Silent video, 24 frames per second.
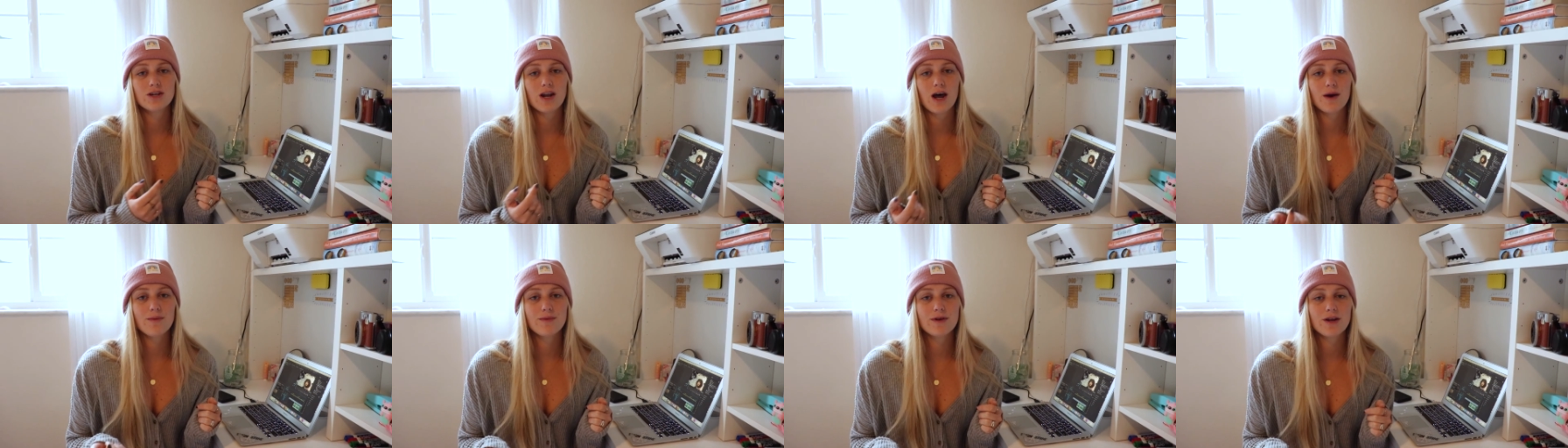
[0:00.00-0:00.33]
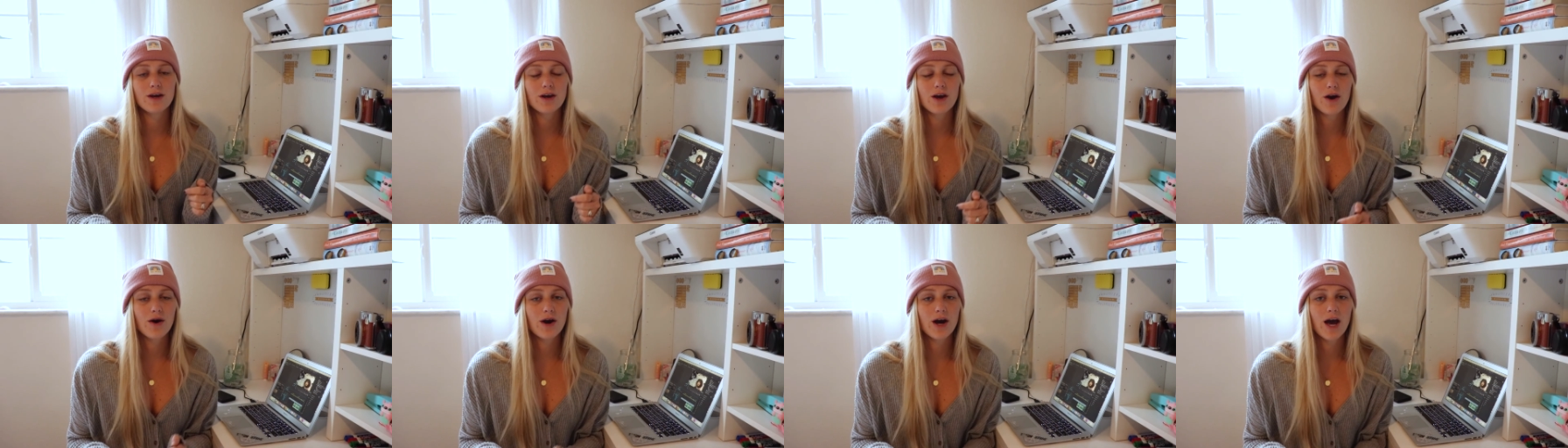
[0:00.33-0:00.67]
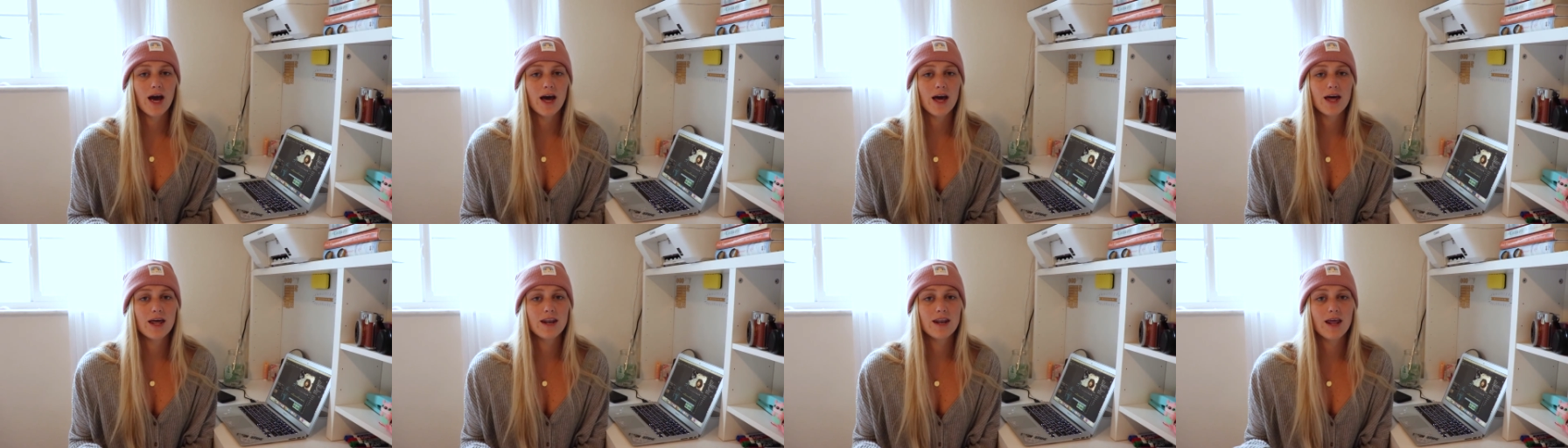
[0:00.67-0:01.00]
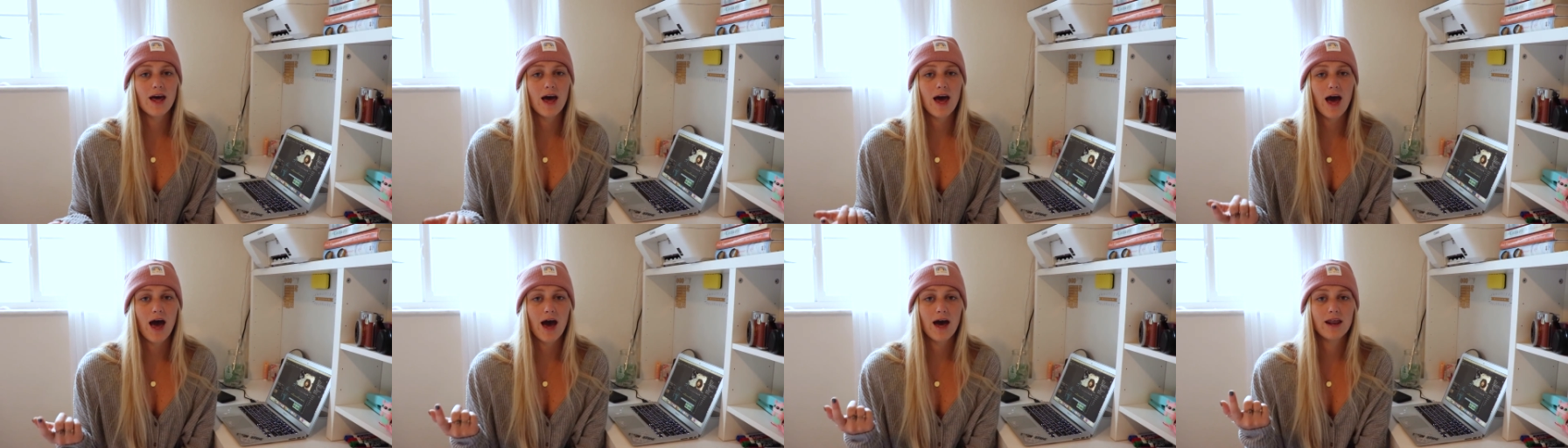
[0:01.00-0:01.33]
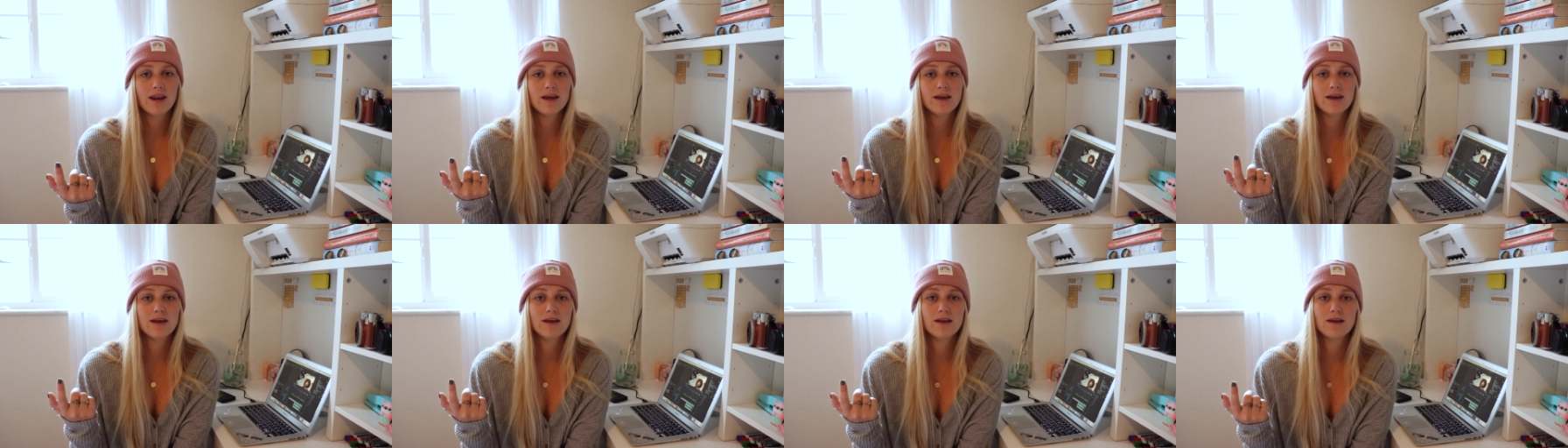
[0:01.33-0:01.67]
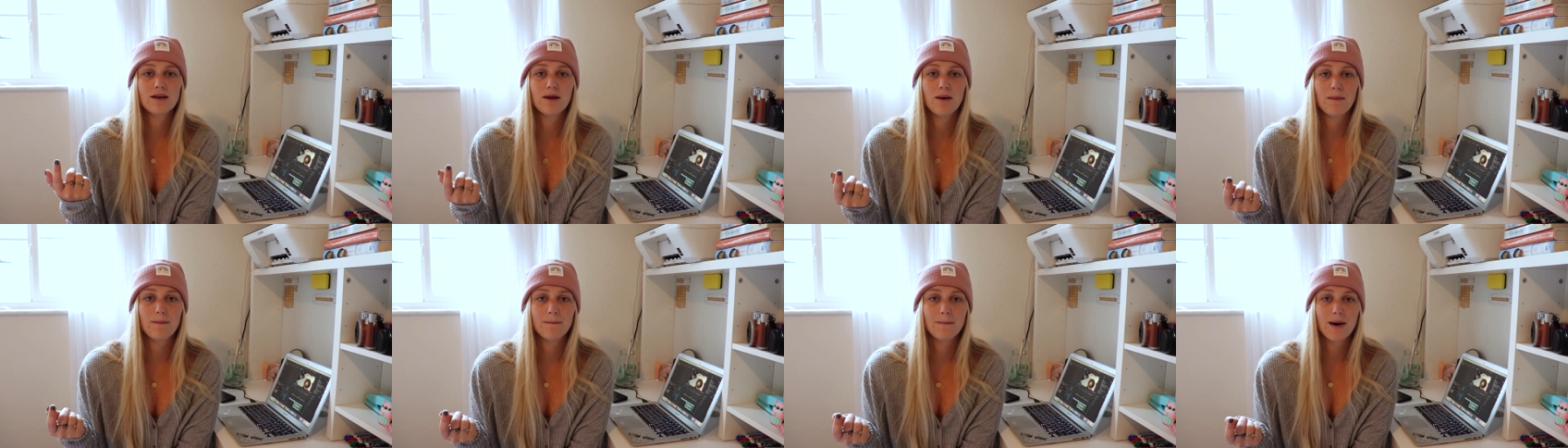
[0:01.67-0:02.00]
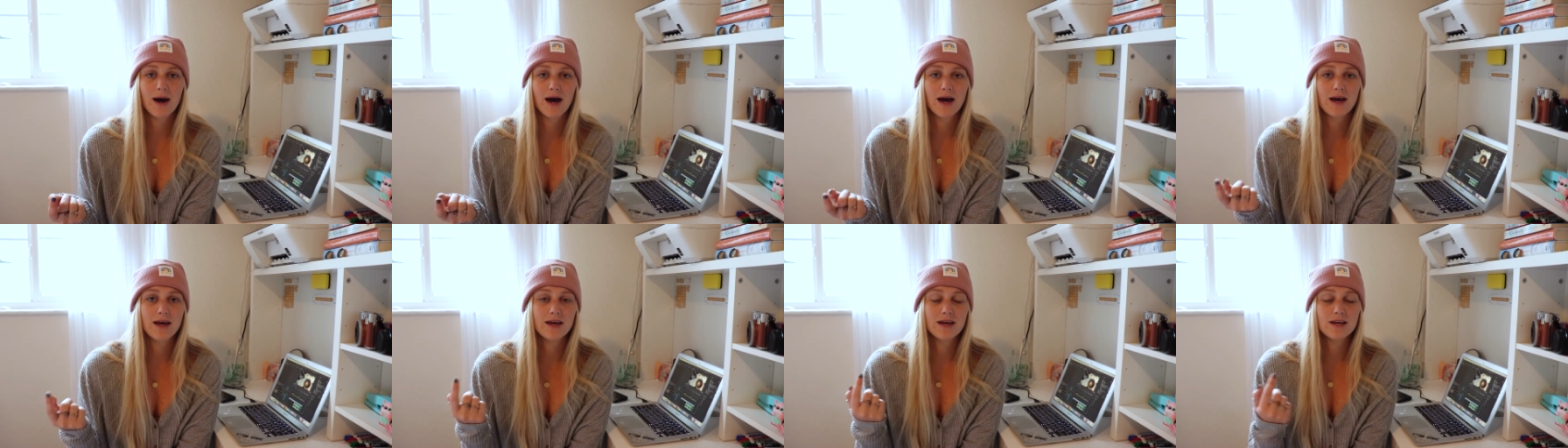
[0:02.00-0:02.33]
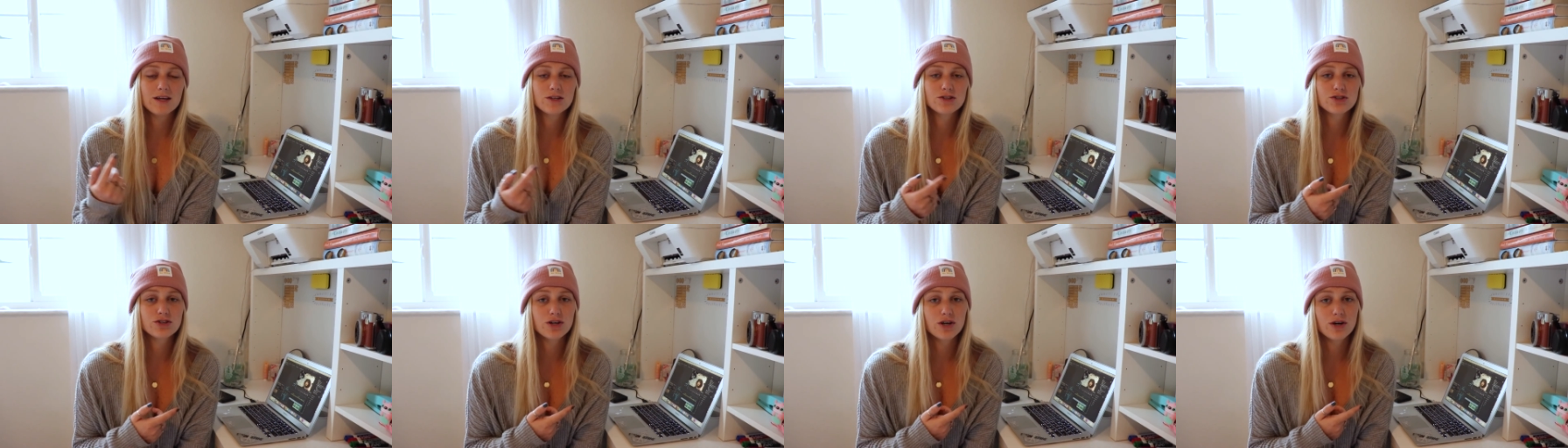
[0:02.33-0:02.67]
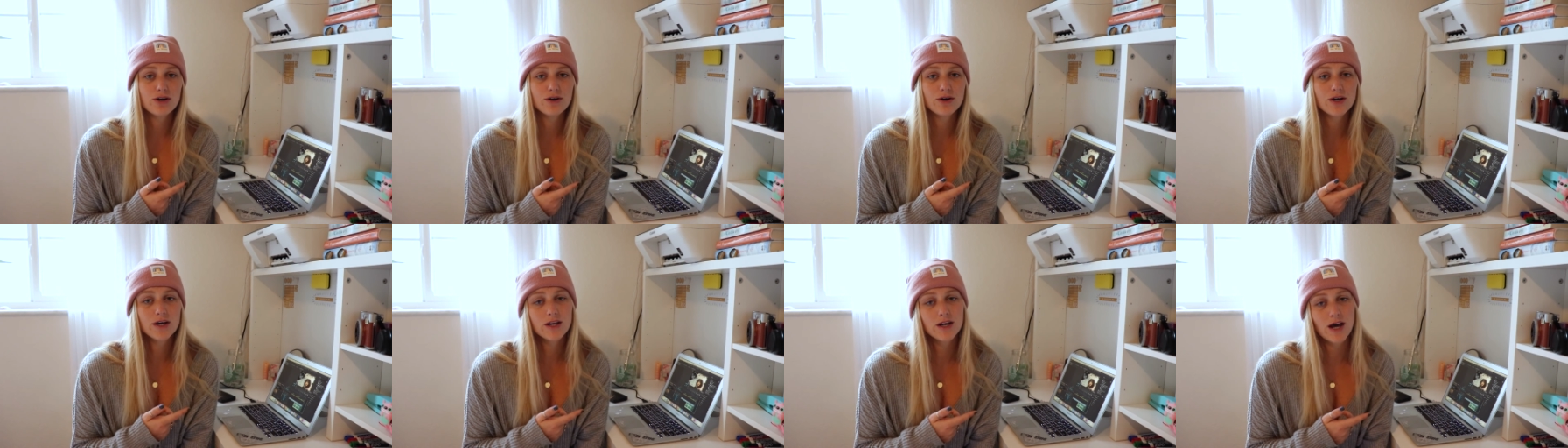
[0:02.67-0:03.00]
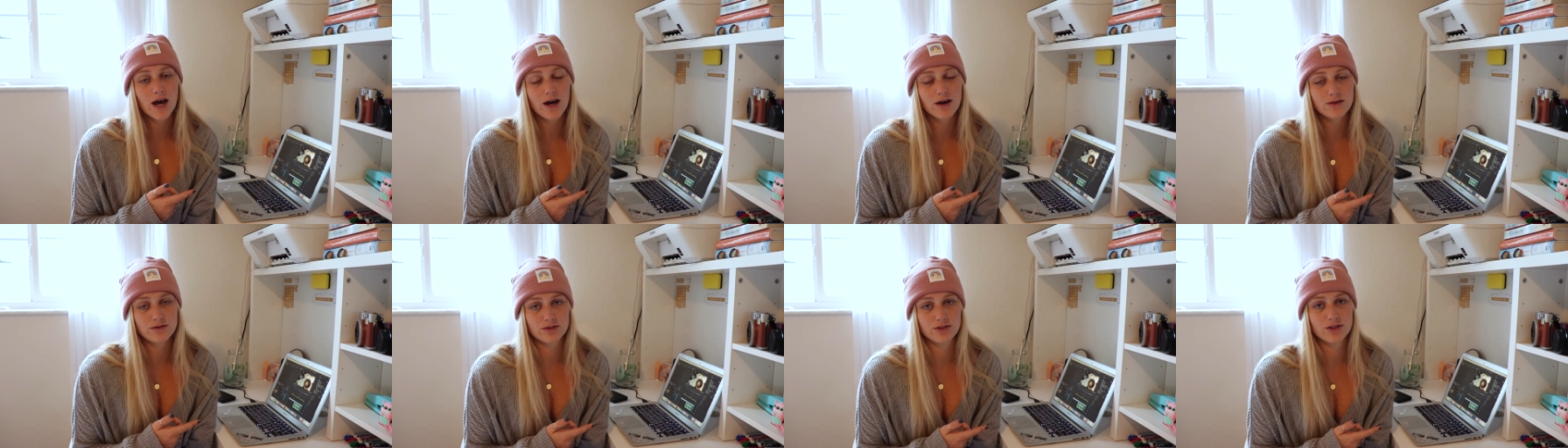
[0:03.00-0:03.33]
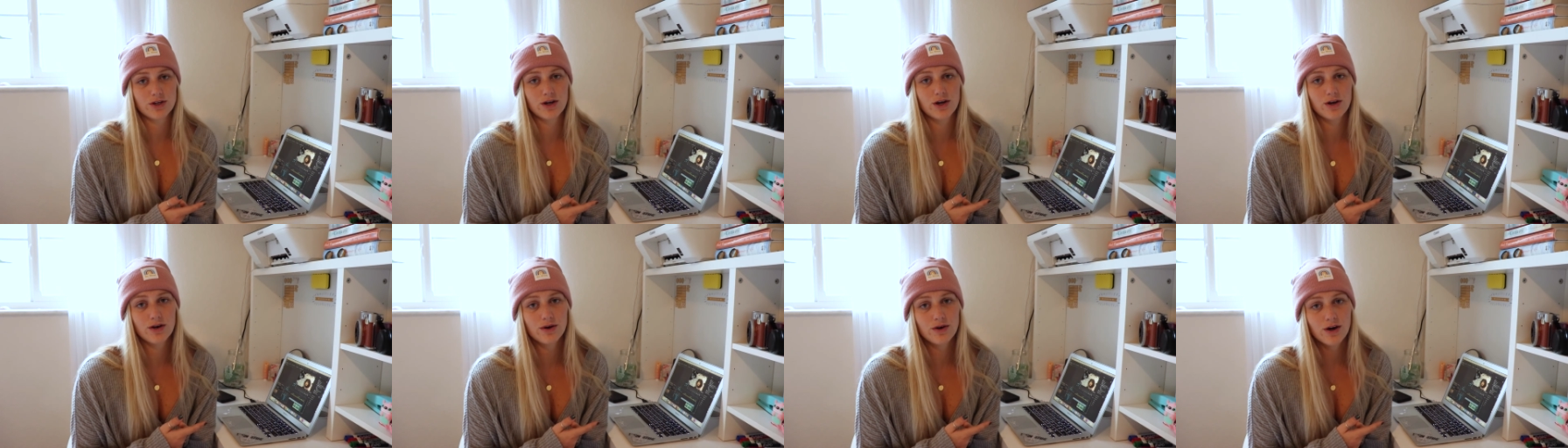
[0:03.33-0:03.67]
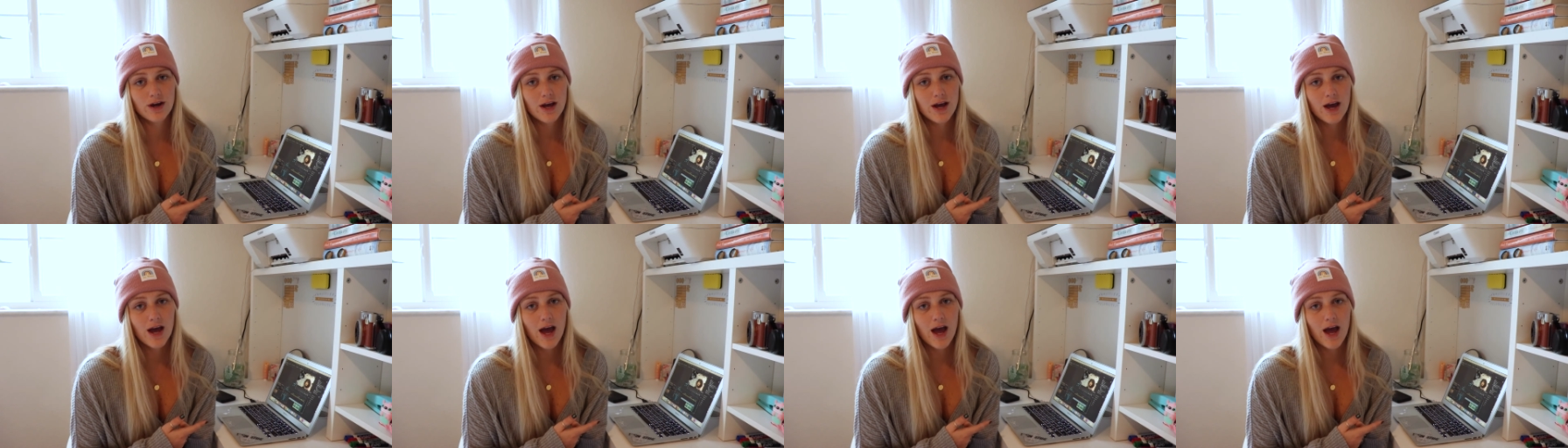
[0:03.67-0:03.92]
now I'm gonna go ahead, add in my intro and outro,